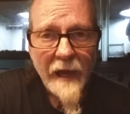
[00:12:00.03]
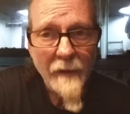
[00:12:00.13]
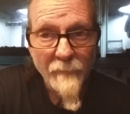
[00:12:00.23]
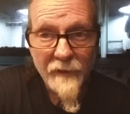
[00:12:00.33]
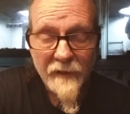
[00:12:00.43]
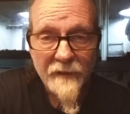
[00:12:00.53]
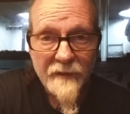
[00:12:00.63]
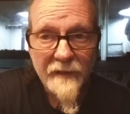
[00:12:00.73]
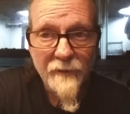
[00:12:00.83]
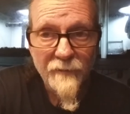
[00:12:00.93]
I'm going to
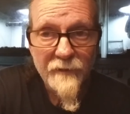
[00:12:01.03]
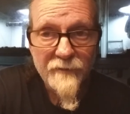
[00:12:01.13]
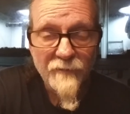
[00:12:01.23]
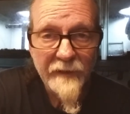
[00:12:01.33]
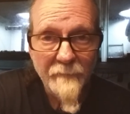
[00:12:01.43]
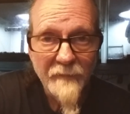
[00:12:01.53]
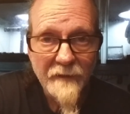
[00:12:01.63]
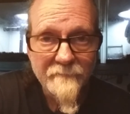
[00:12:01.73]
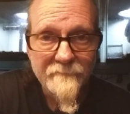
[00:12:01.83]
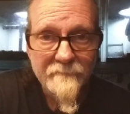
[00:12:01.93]
continue this
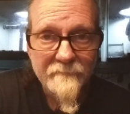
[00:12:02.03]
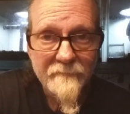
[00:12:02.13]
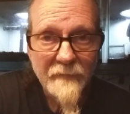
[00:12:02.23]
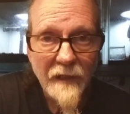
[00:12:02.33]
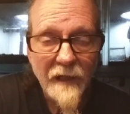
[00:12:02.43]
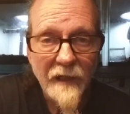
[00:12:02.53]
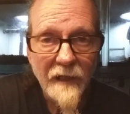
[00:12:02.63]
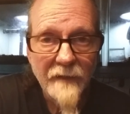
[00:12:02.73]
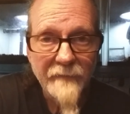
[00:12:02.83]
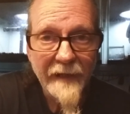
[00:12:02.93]
treatment
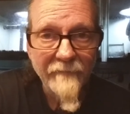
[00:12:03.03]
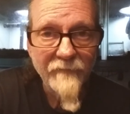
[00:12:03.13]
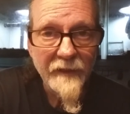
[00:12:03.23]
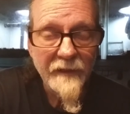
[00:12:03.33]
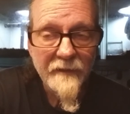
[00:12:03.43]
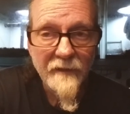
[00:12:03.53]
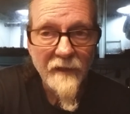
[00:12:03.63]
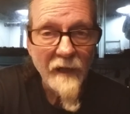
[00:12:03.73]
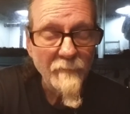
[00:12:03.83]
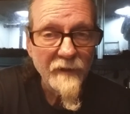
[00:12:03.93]
every
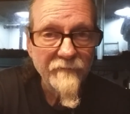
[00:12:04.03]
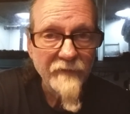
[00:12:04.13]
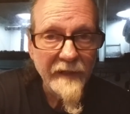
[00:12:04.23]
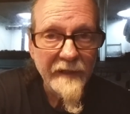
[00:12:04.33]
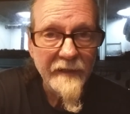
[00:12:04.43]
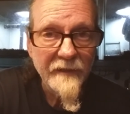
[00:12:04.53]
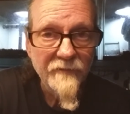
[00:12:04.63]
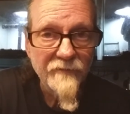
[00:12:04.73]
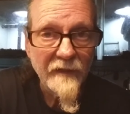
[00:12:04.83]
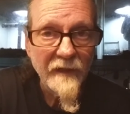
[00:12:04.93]
couple of
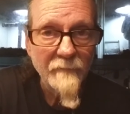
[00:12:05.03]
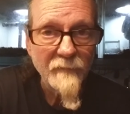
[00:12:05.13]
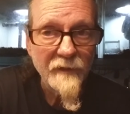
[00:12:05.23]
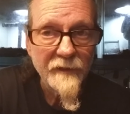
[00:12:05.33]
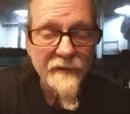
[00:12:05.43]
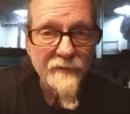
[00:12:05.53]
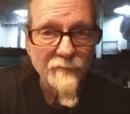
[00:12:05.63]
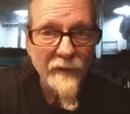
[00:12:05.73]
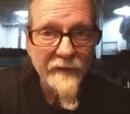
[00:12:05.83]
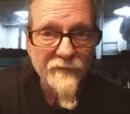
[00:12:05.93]
days. I'm going to
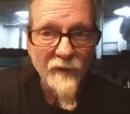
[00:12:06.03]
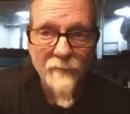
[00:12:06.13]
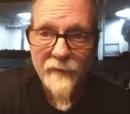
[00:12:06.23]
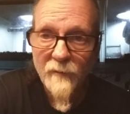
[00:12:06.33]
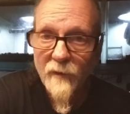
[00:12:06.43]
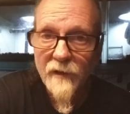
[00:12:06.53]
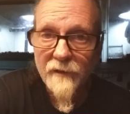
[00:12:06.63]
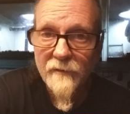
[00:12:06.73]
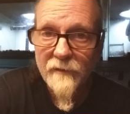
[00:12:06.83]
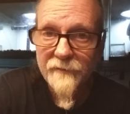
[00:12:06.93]
spray soapy
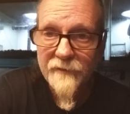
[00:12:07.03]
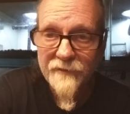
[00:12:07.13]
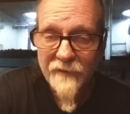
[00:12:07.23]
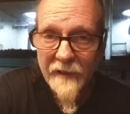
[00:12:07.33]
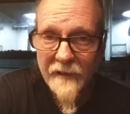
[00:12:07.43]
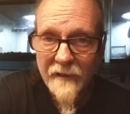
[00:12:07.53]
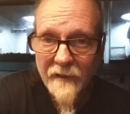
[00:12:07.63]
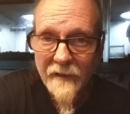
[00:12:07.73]
water on the snake.